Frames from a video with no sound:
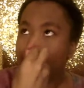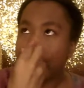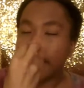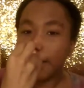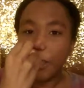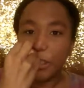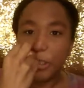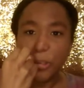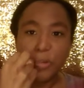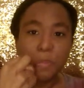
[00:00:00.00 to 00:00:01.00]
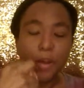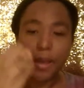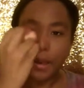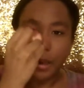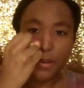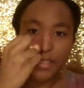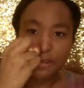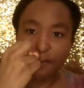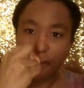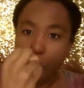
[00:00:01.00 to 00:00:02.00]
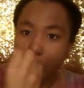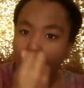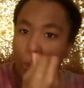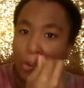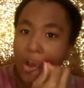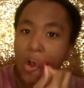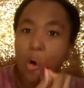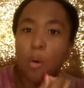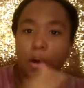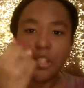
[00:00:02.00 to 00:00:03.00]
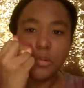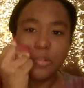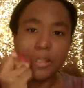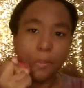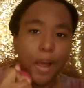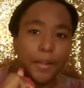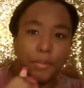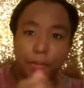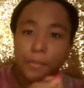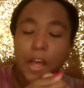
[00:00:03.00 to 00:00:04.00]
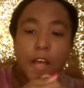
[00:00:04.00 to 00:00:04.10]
And then the dude was picking up his phone while she was in the bathroom.